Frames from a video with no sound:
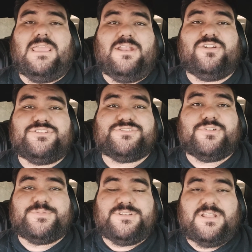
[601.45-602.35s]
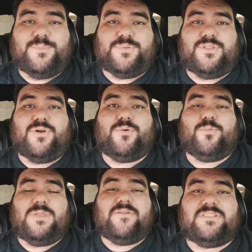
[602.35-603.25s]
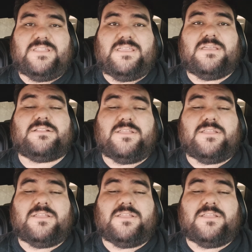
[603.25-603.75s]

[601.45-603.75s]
In our description down below, we link.